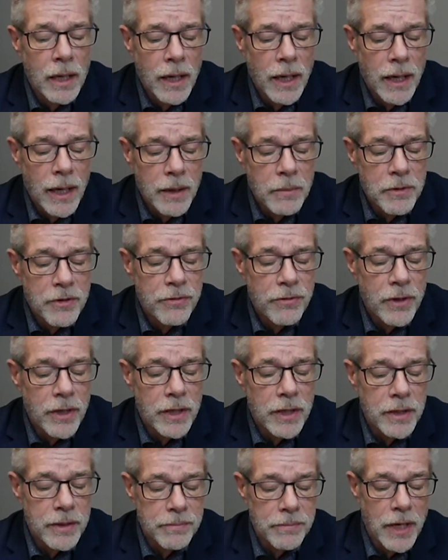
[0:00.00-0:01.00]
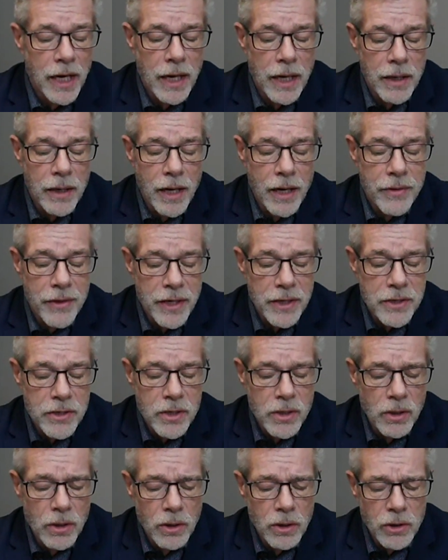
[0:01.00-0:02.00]
I think it's
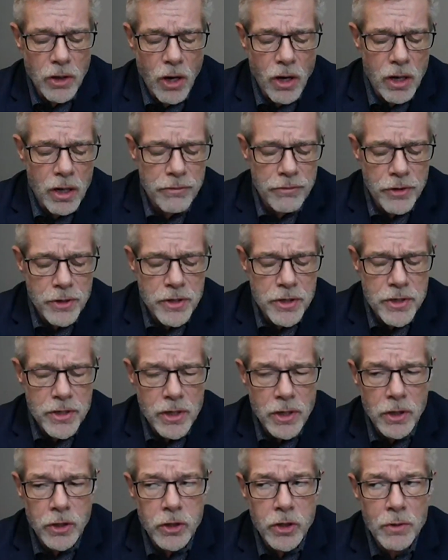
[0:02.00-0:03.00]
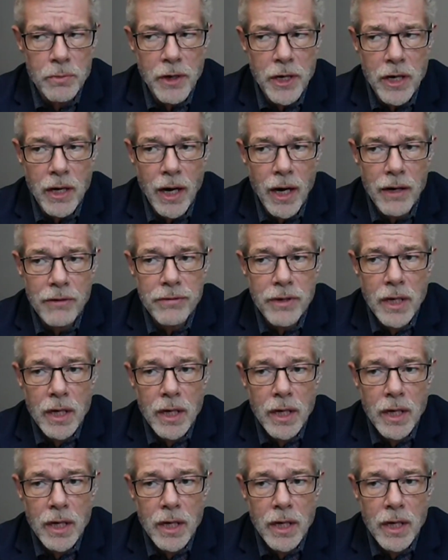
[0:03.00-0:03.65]
called R versus Klubikov.